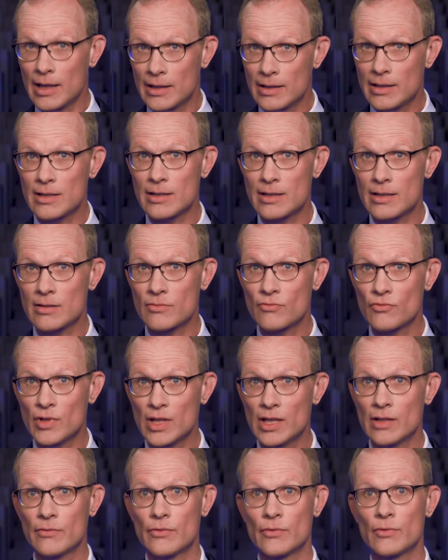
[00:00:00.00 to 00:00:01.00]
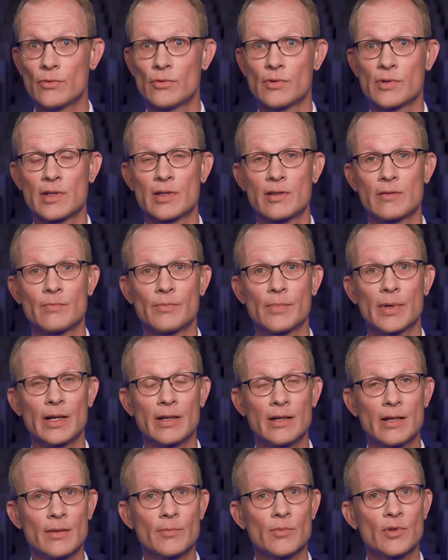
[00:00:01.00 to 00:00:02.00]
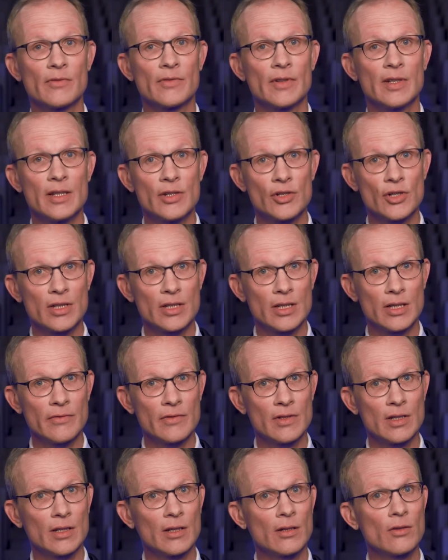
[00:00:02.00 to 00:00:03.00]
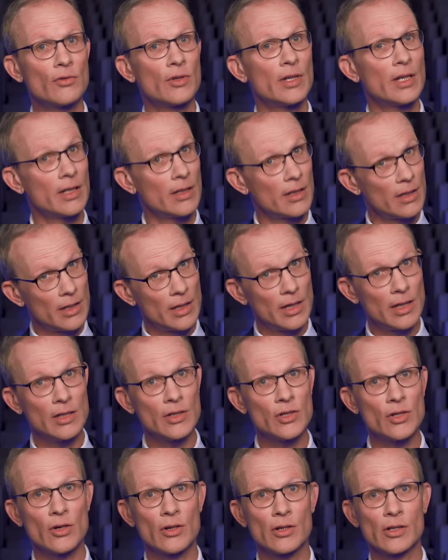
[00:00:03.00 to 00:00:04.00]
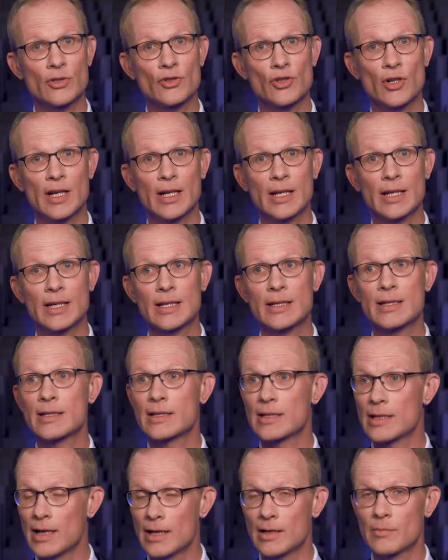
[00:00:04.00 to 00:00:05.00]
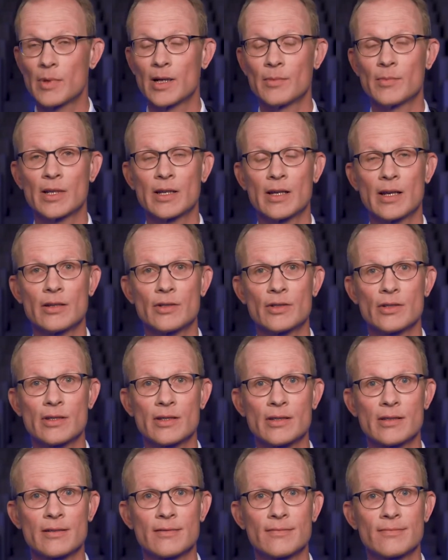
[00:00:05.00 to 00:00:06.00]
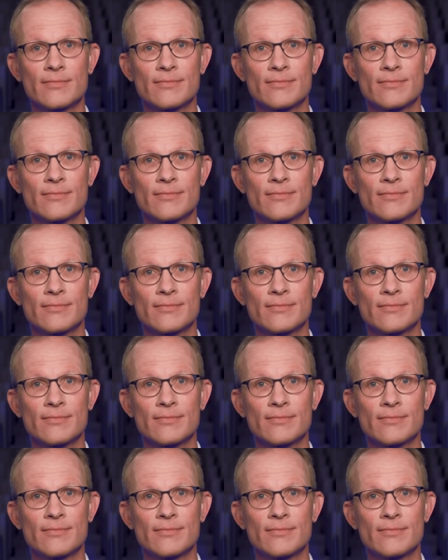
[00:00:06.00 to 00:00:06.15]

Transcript: and this is reinforced by a number of initiatives, including internal trainings and publications.